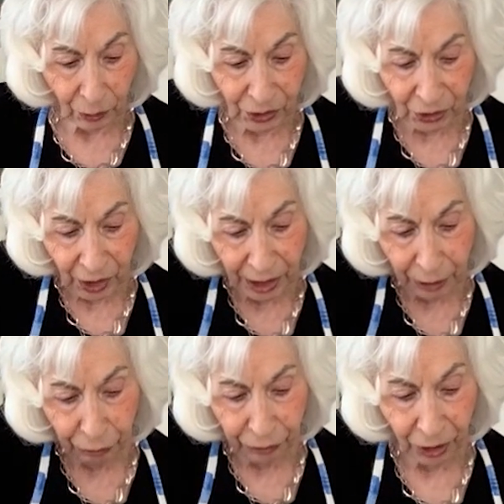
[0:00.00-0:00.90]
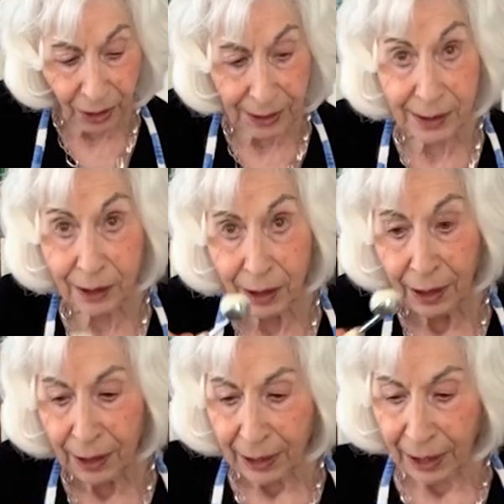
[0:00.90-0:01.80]
outside first,
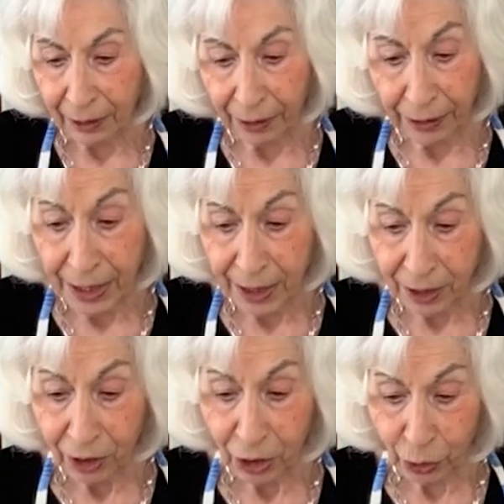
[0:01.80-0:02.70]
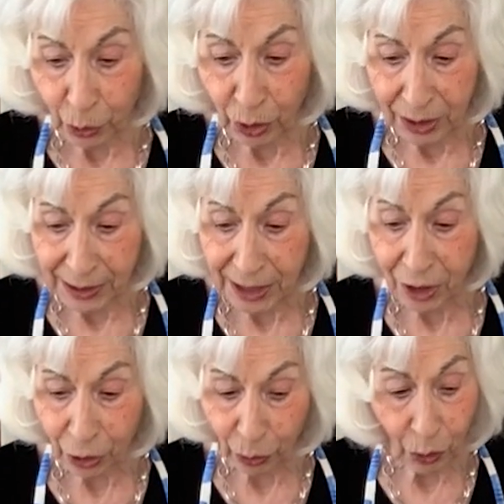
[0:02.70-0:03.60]
and then you
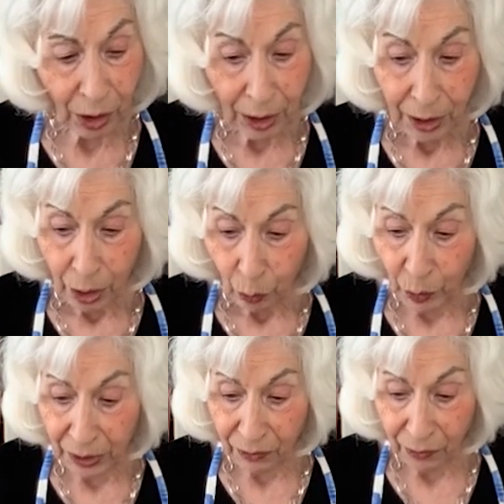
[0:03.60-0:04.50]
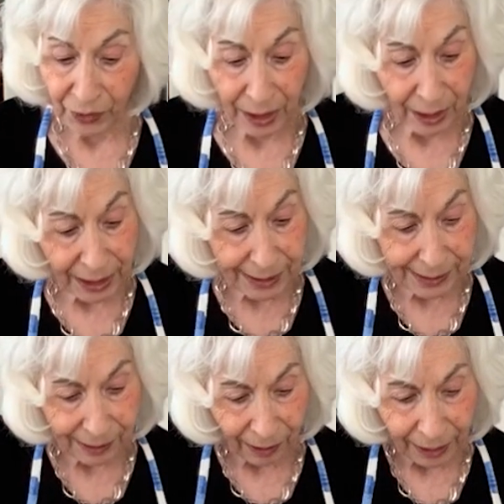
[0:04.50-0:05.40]
continue with the
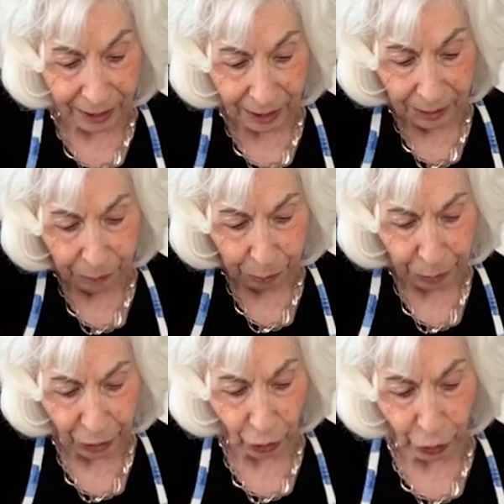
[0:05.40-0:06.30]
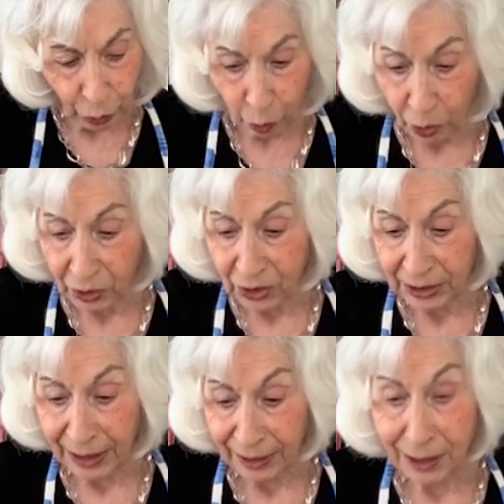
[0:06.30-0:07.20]
inside, because you want to
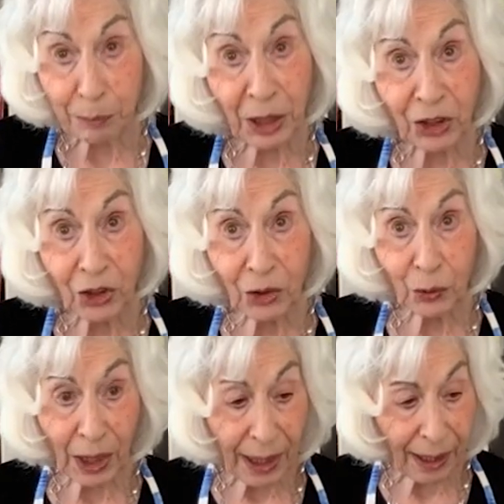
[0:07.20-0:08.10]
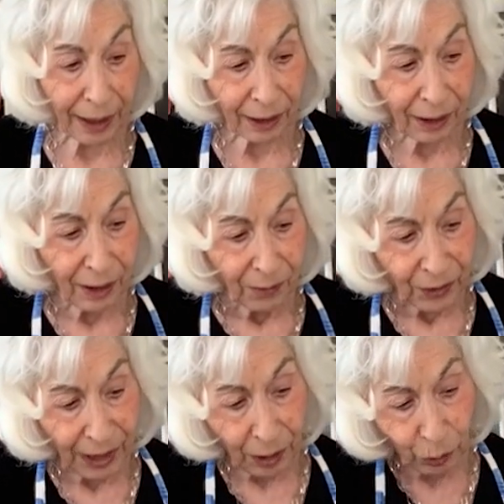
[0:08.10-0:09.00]
get as much as you can
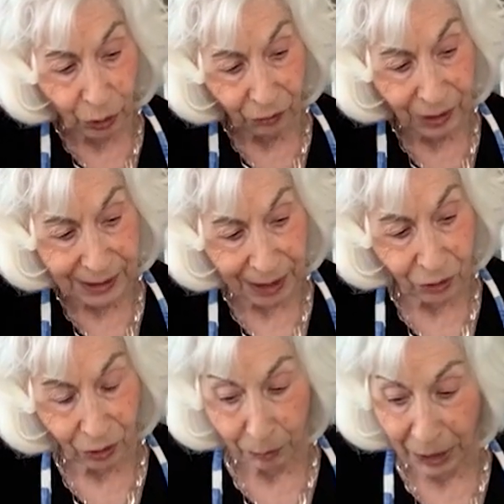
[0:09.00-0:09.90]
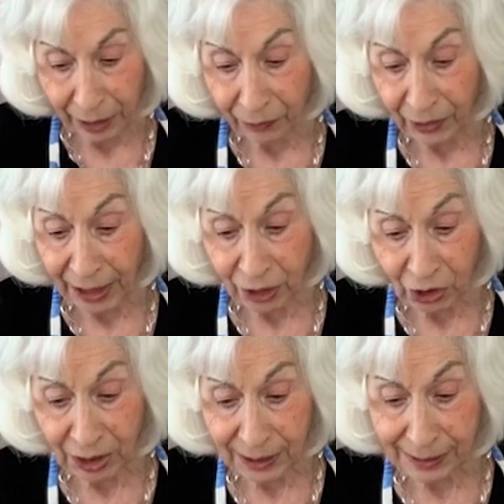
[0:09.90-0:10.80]
out of the center of the melon.
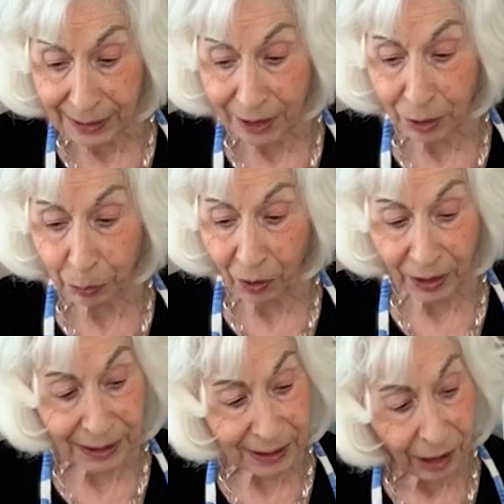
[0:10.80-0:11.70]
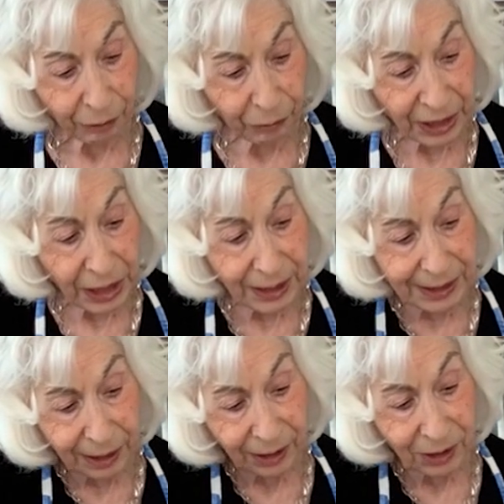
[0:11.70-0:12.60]
Actually, the center part is
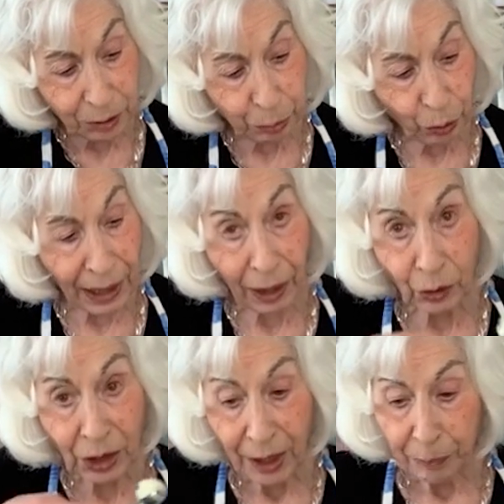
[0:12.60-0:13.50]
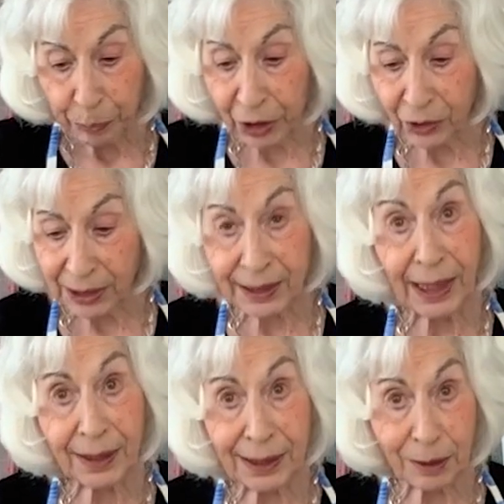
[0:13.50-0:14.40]
easier to pull out because it
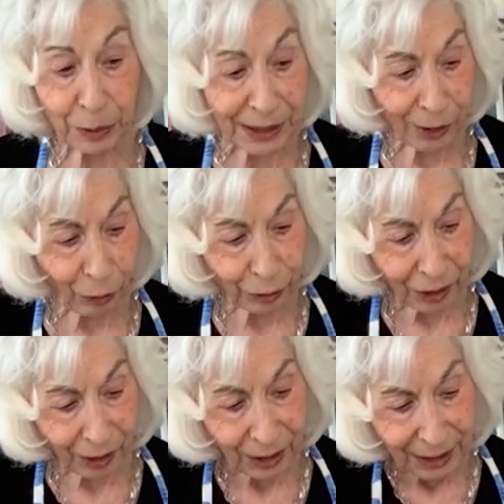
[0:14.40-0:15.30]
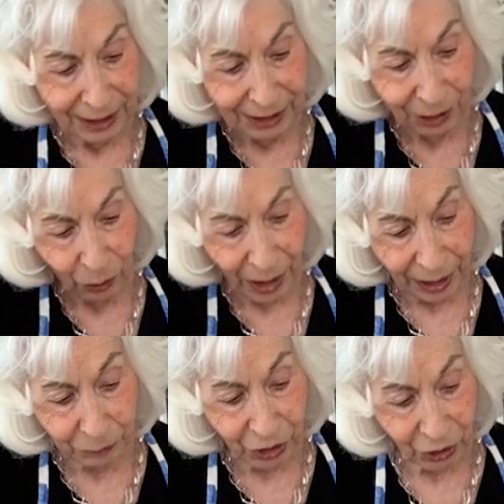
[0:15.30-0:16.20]
tends to be softer. So
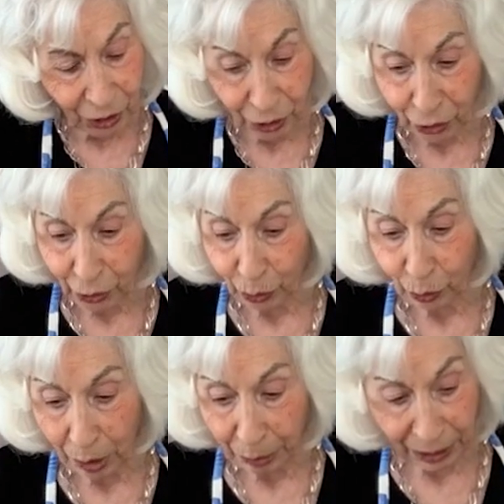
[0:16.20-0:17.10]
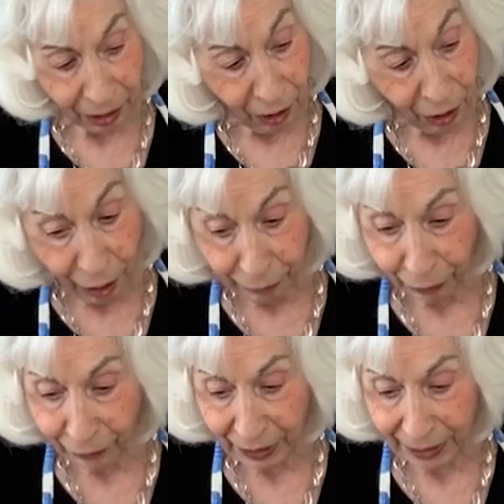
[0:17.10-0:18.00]
I'm just going to do about a half
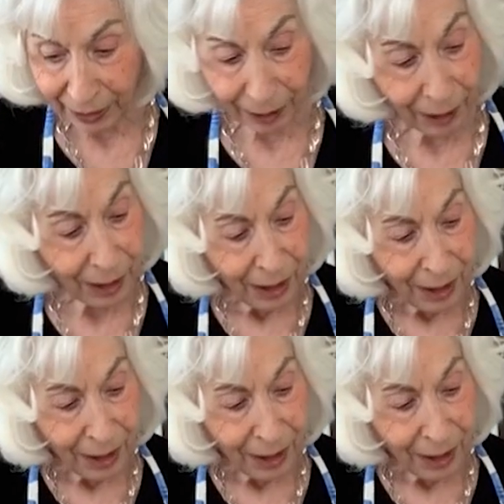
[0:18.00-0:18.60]
of it here